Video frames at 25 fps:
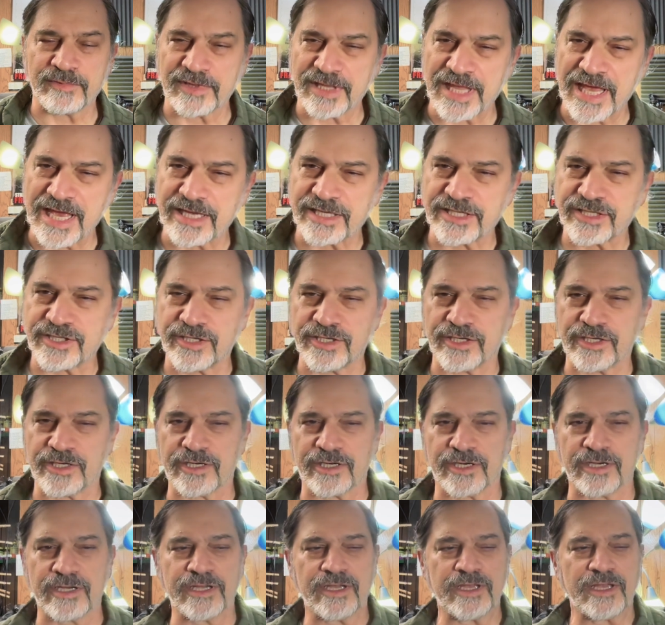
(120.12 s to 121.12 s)
last
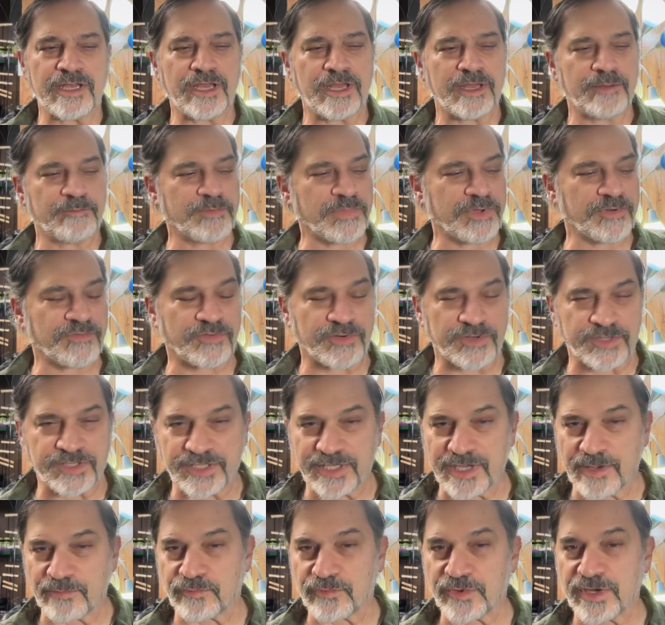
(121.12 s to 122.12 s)
year, but for
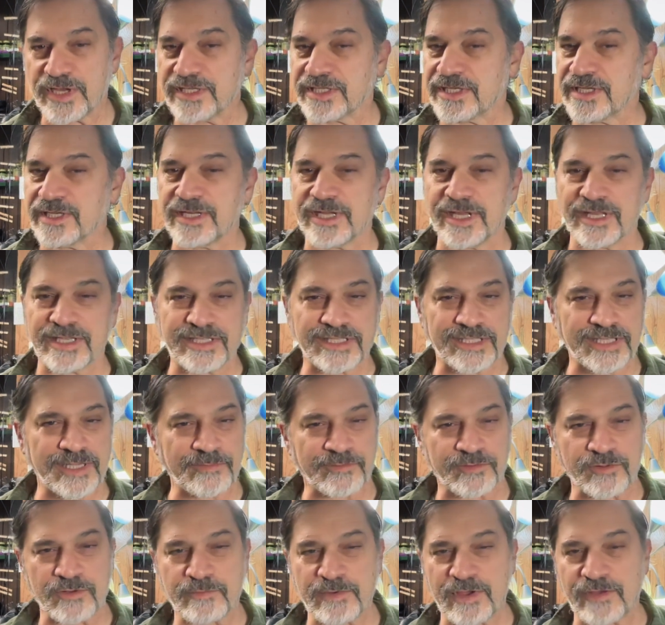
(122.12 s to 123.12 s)
some reason it
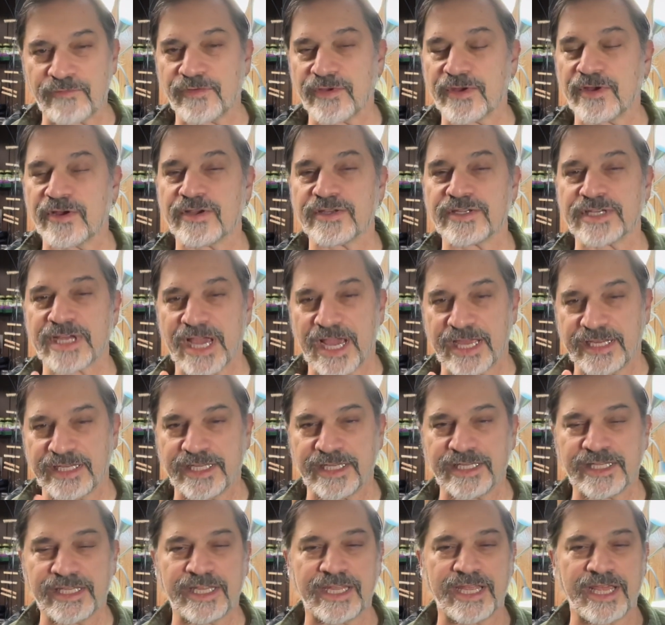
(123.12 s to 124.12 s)
slipped through my fingers. I
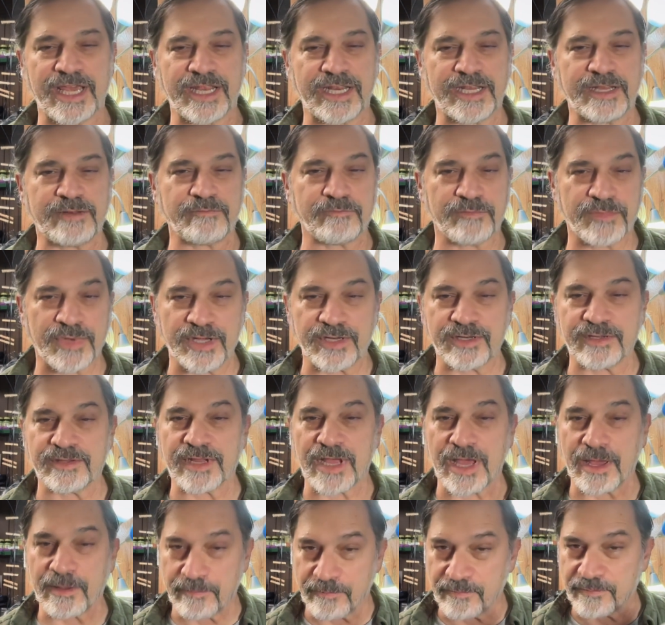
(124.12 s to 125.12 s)
didn't get it, but
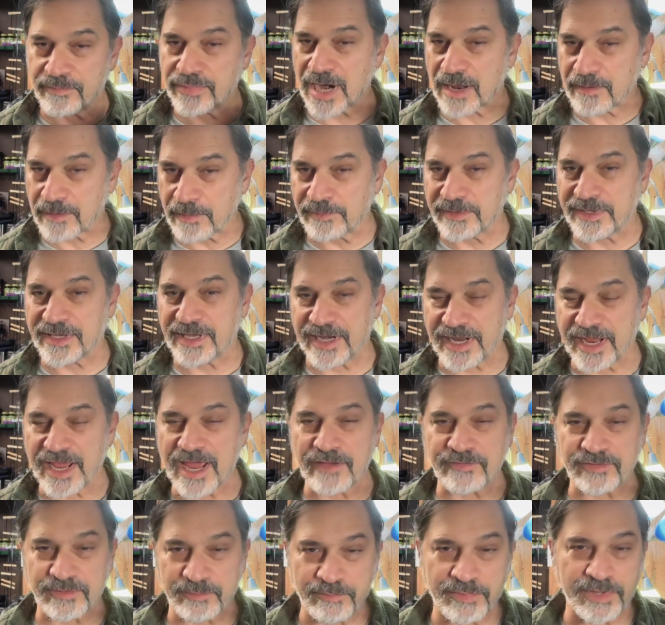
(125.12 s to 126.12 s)
I'm probably going to
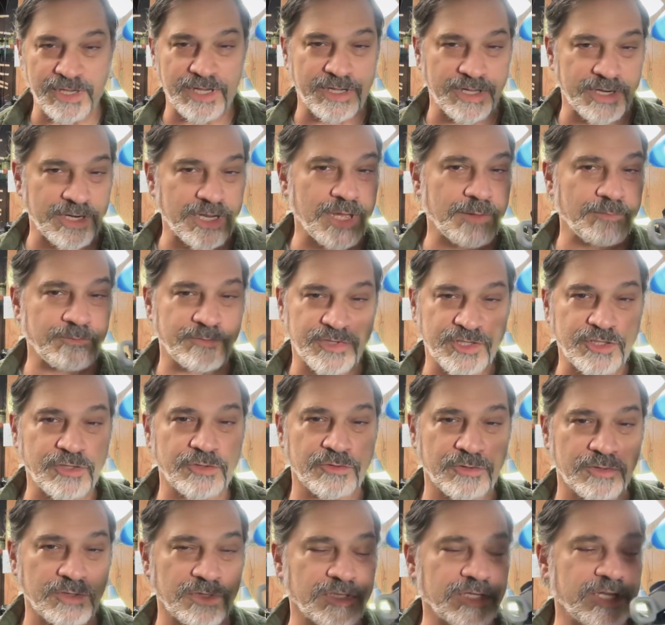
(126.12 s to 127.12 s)
have to pick it up
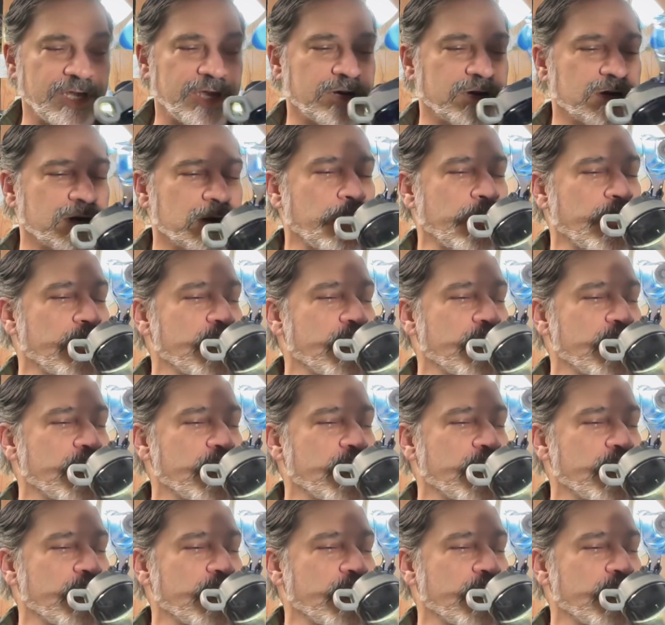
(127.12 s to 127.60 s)
sooner or later.